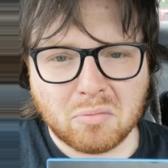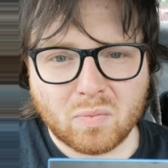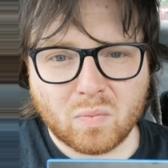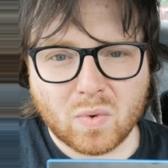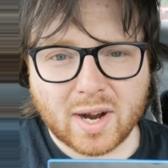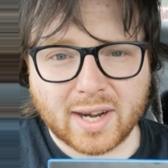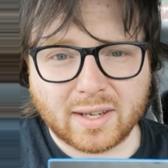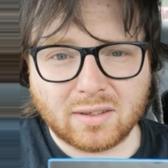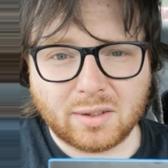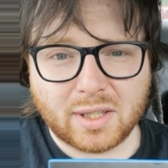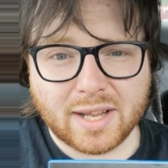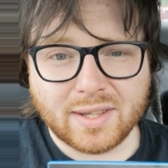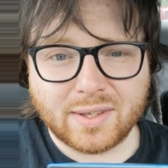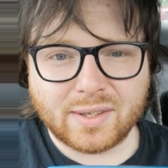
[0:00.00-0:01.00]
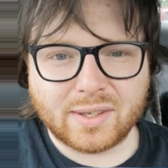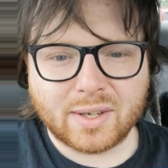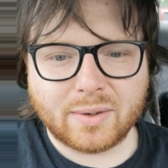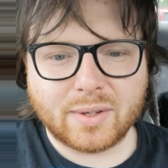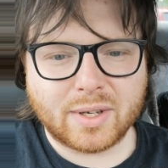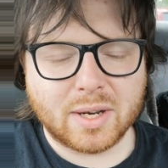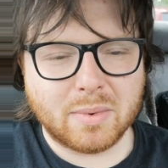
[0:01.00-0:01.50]
wide angle lens, so
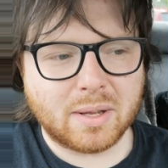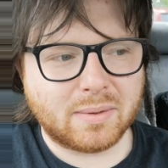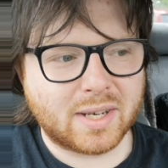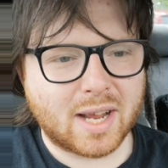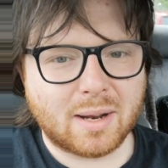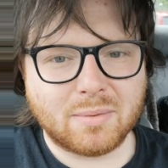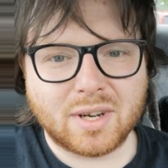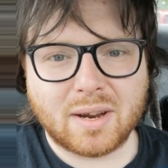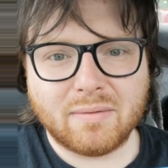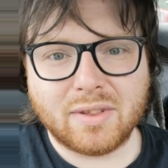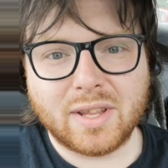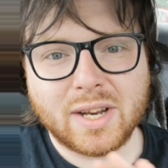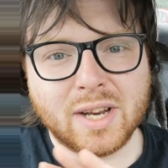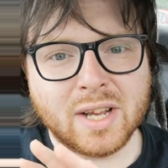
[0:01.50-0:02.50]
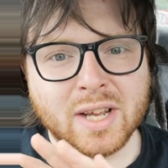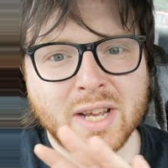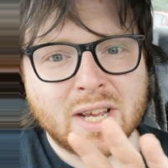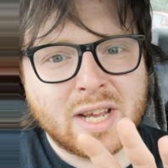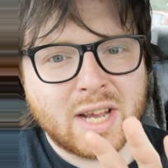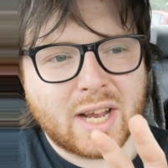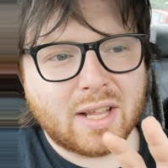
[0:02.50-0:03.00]
it's going to be able to capture everything
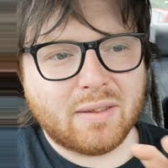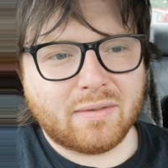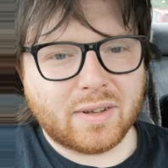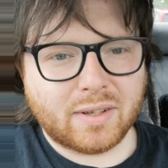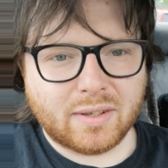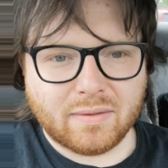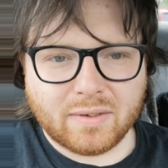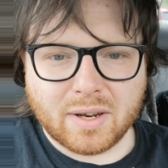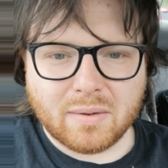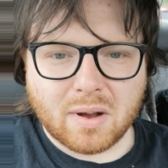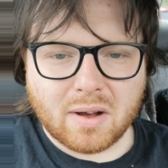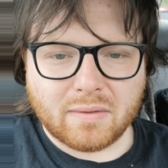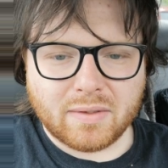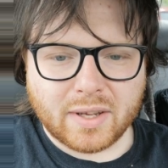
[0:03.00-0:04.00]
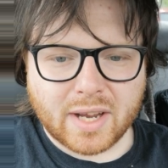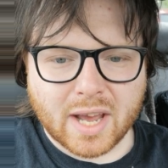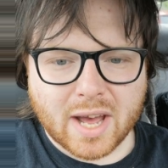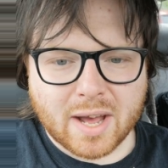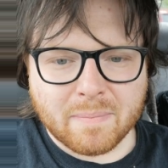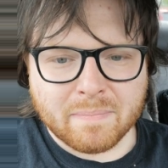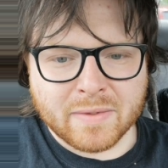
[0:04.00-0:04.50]
in the field of view of the
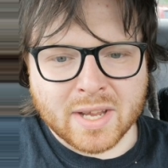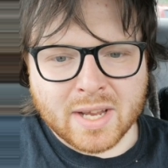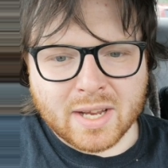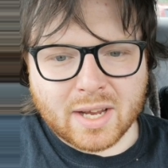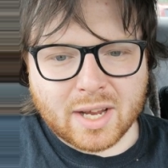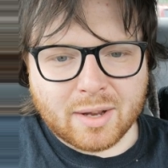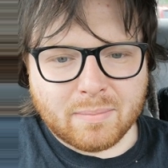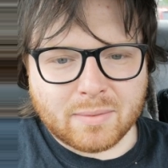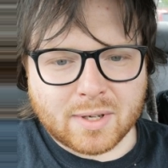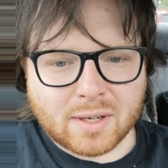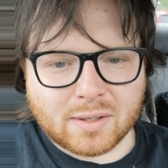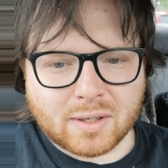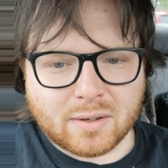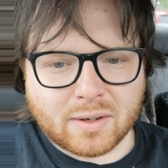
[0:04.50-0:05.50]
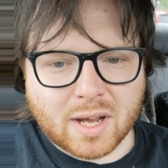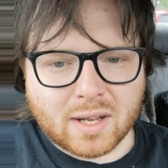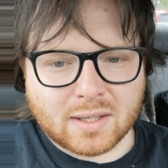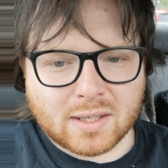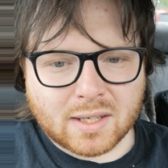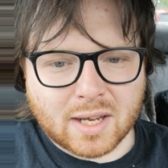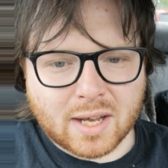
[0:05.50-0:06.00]
car. It's also
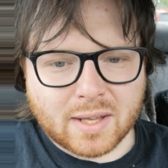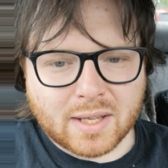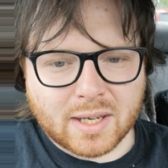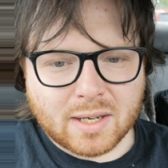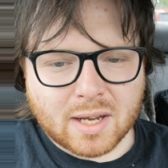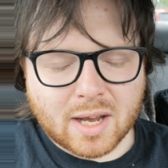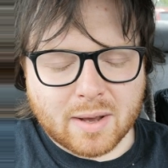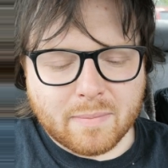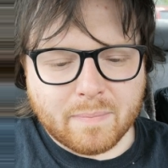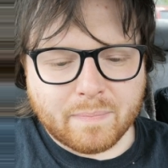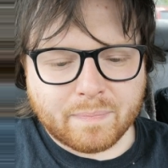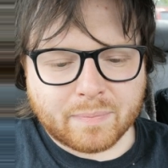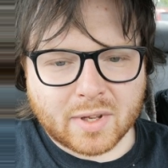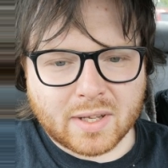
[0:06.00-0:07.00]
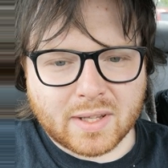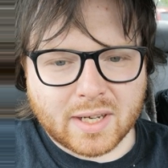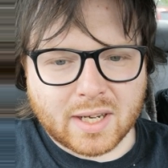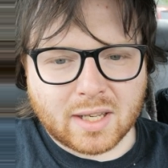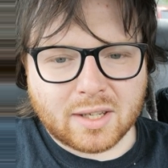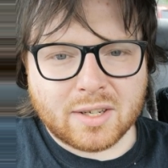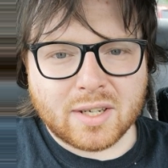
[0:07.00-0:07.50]
got the
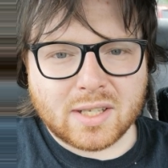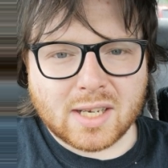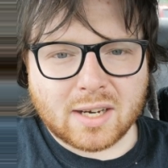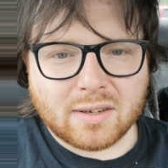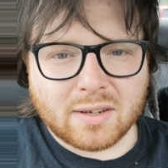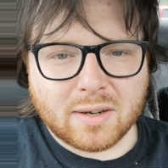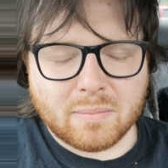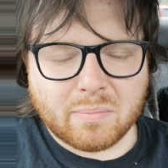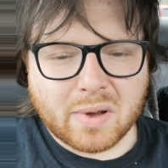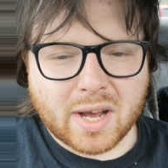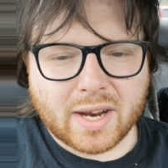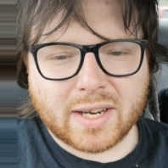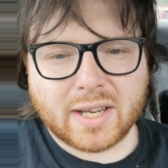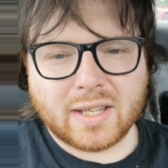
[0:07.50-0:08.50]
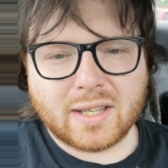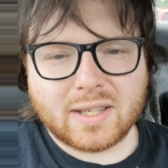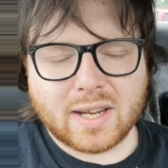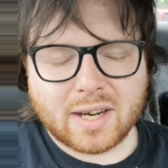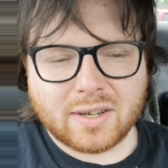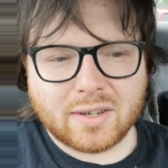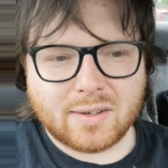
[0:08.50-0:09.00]
collision detection and parking
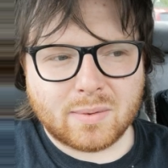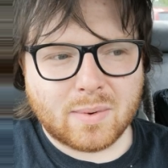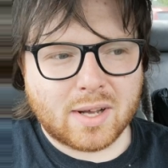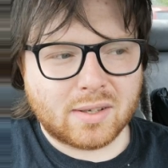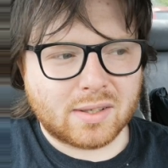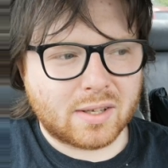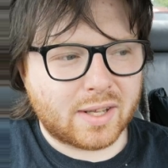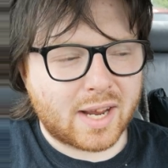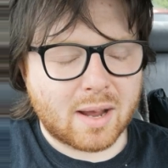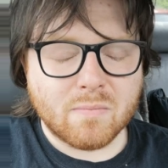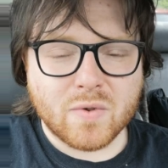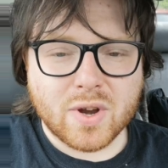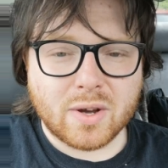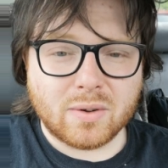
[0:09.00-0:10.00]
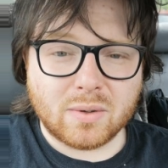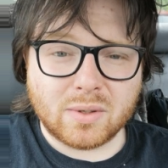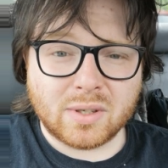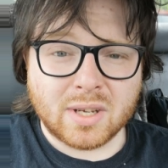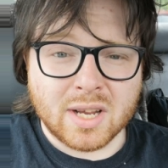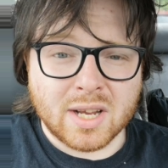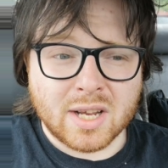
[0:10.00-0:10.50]
detection as well, so the camera
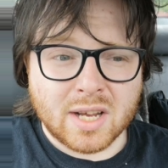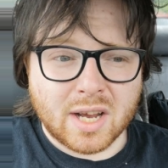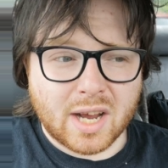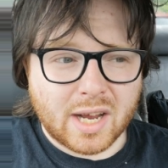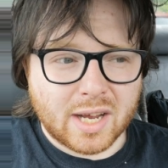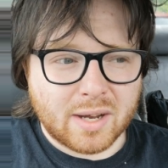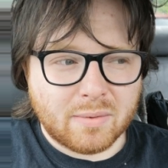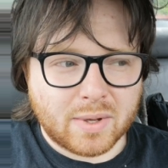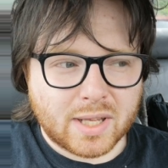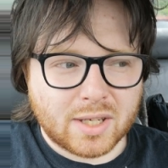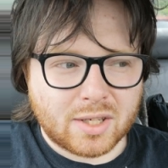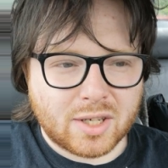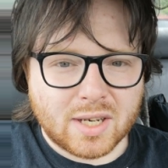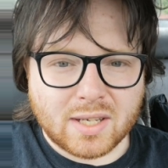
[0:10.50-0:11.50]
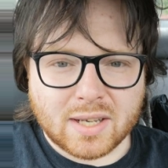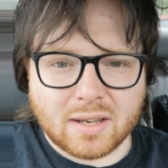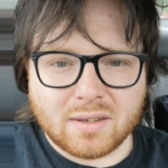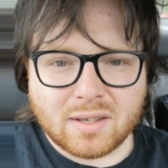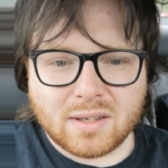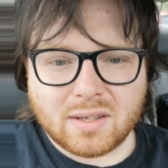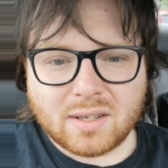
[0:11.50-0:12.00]
knows with its G
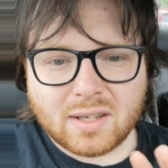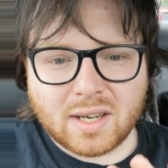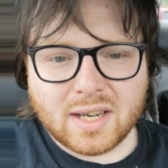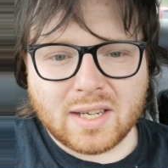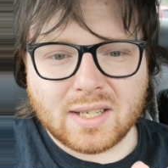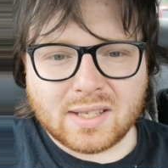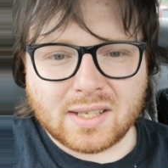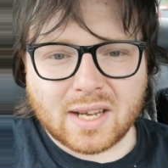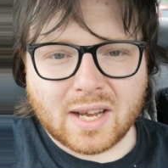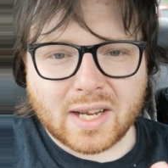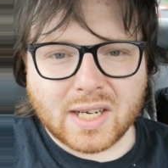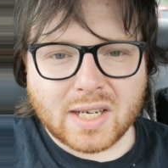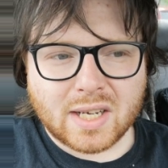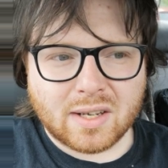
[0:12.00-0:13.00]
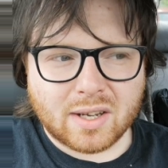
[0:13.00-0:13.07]
sensors inside